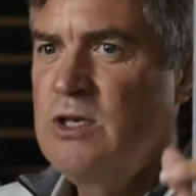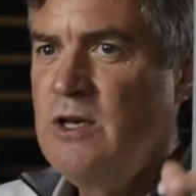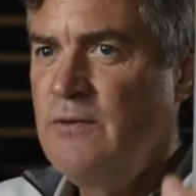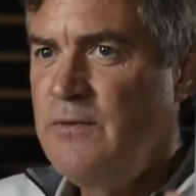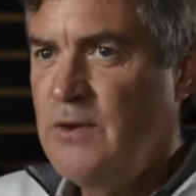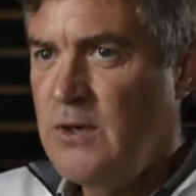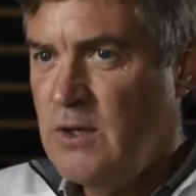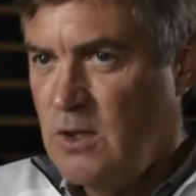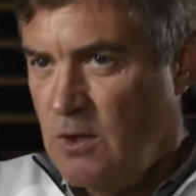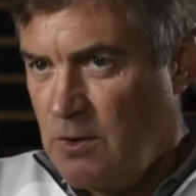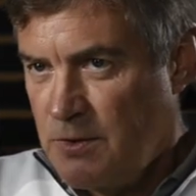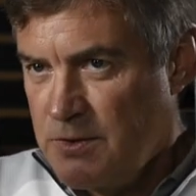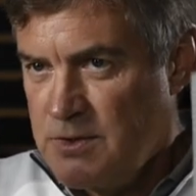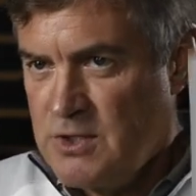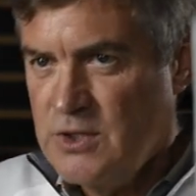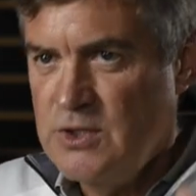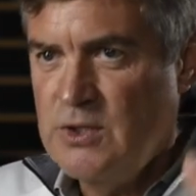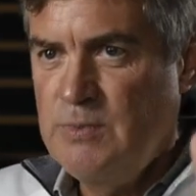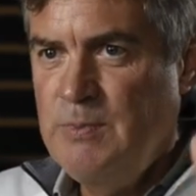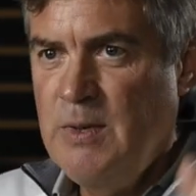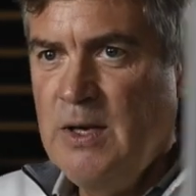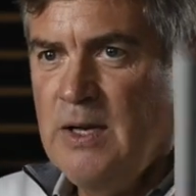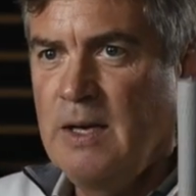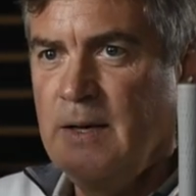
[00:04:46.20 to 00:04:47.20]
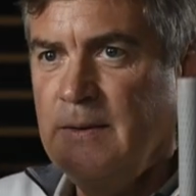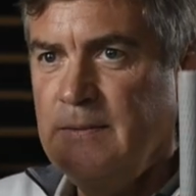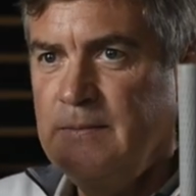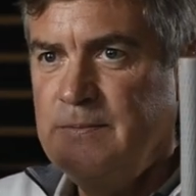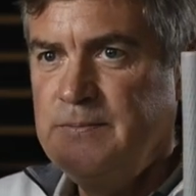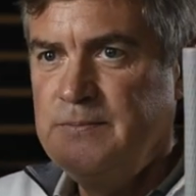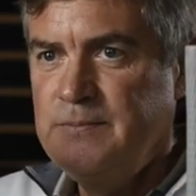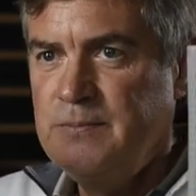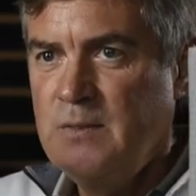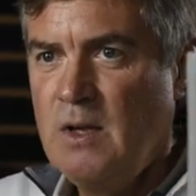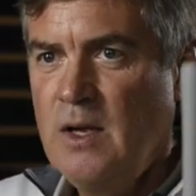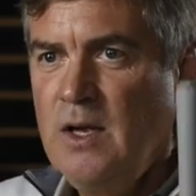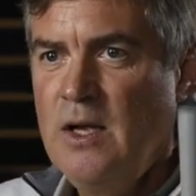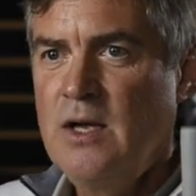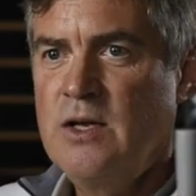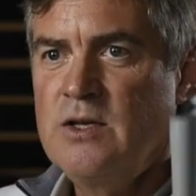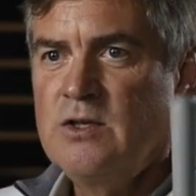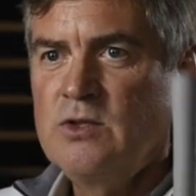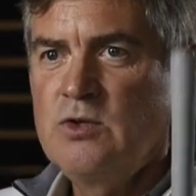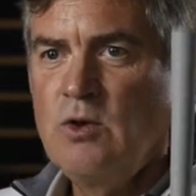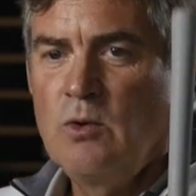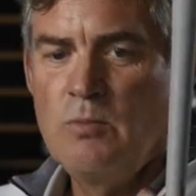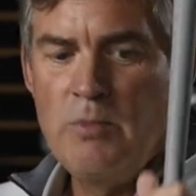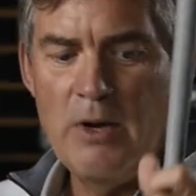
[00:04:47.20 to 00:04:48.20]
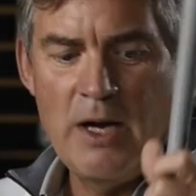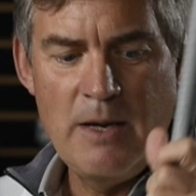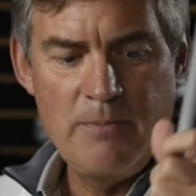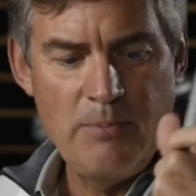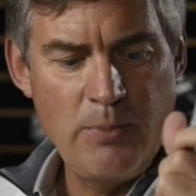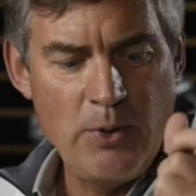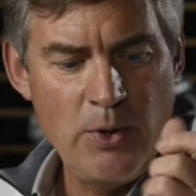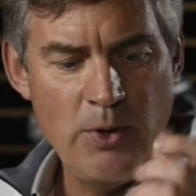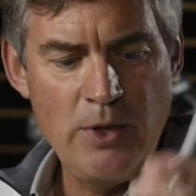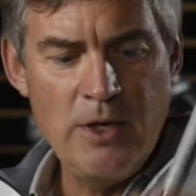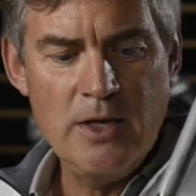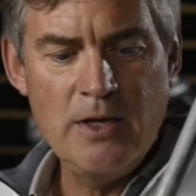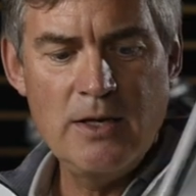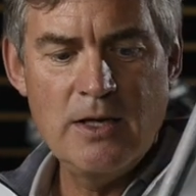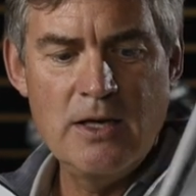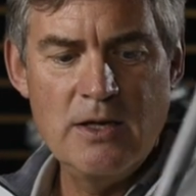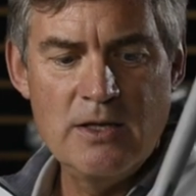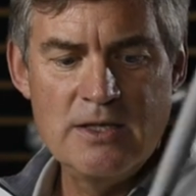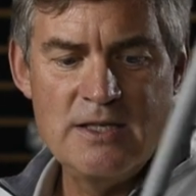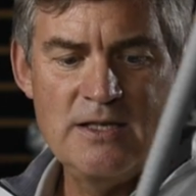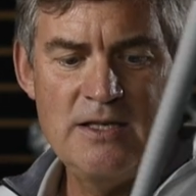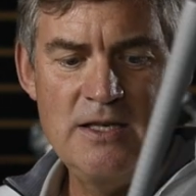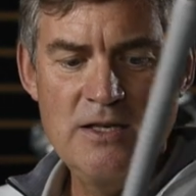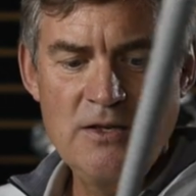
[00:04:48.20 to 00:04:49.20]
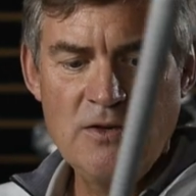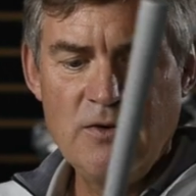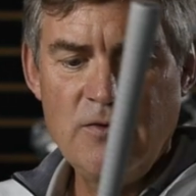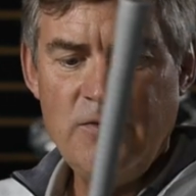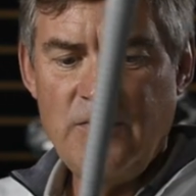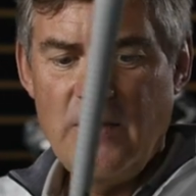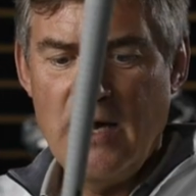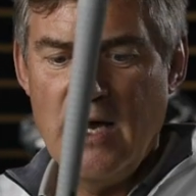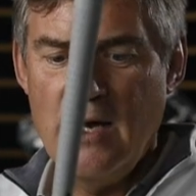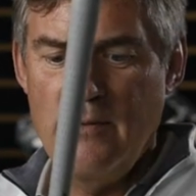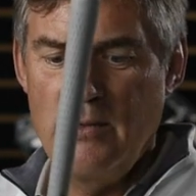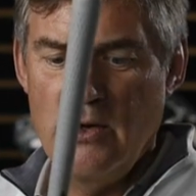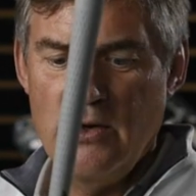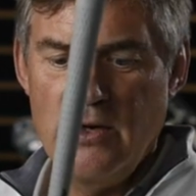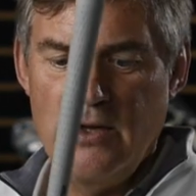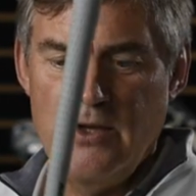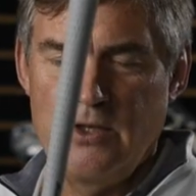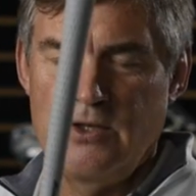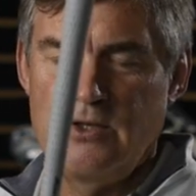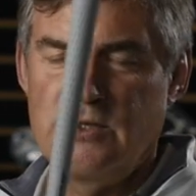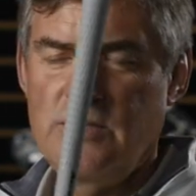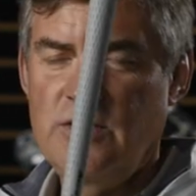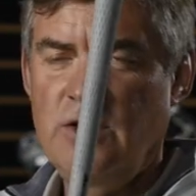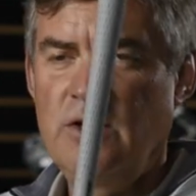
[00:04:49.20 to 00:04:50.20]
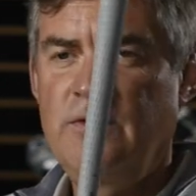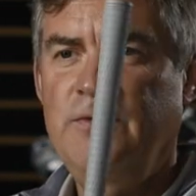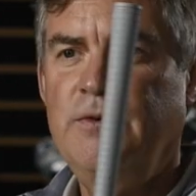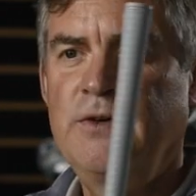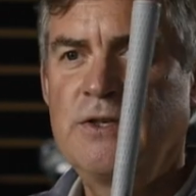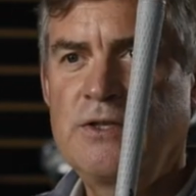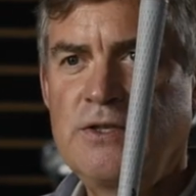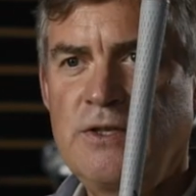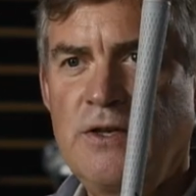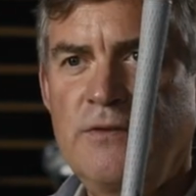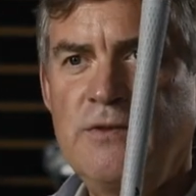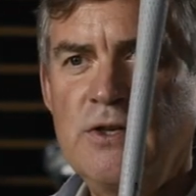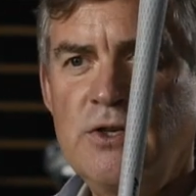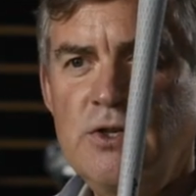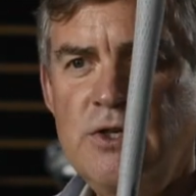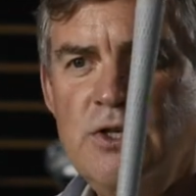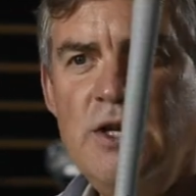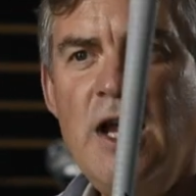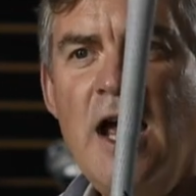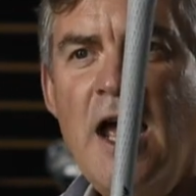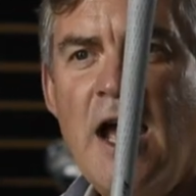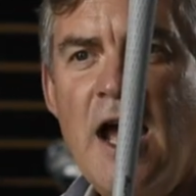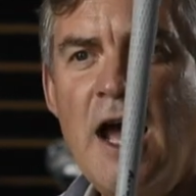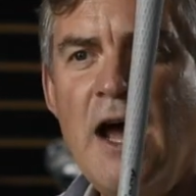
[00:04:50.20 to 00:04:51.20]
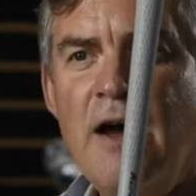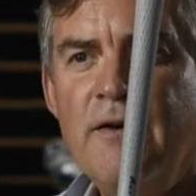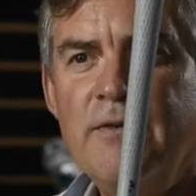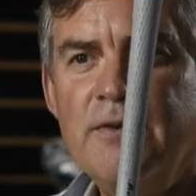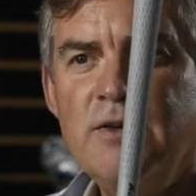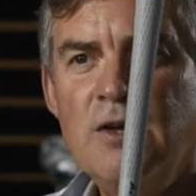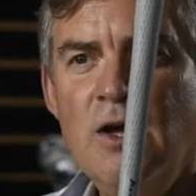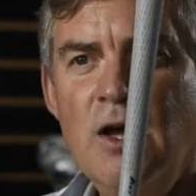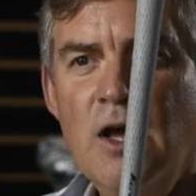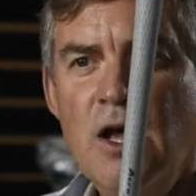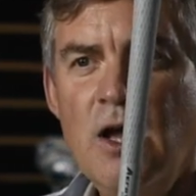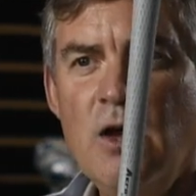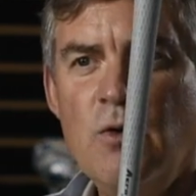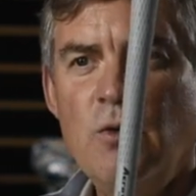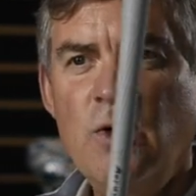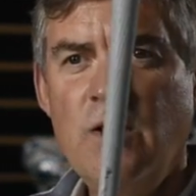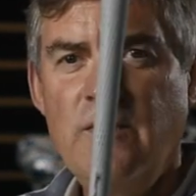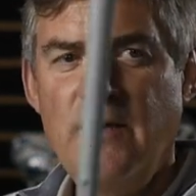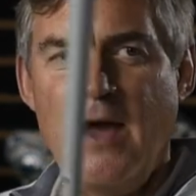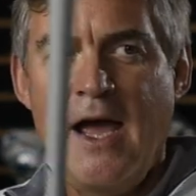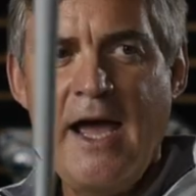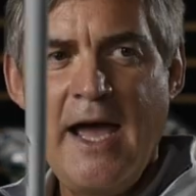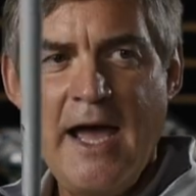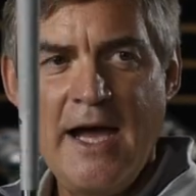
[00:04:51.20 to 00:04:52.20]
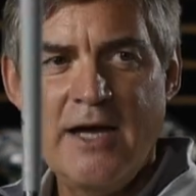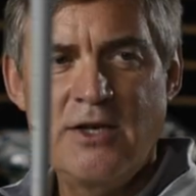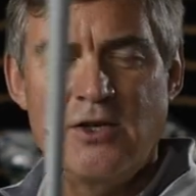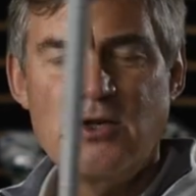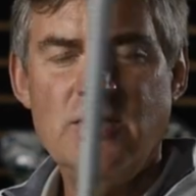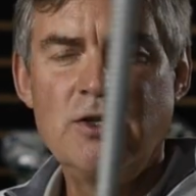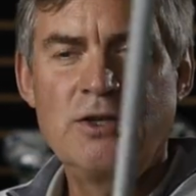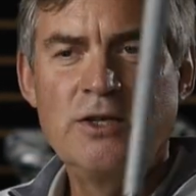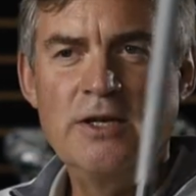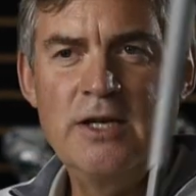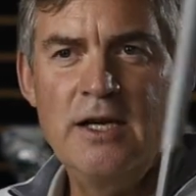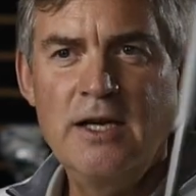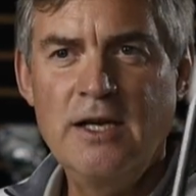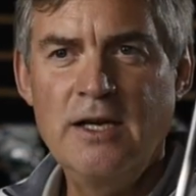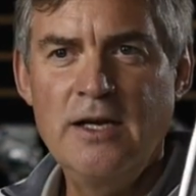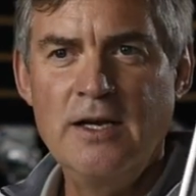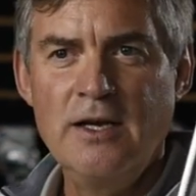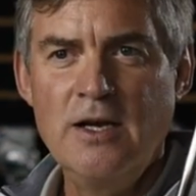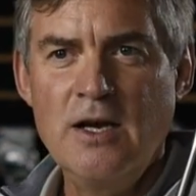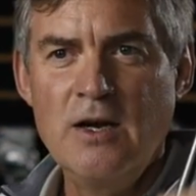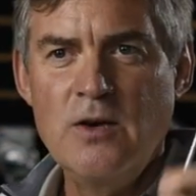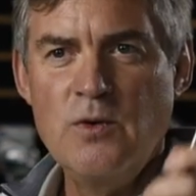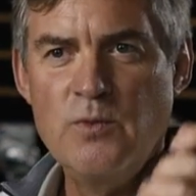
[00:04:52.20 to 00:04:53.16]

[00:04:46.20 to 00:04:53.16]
difficult to spin. So by putting the steel fiber on the surface of the shaft, we've actually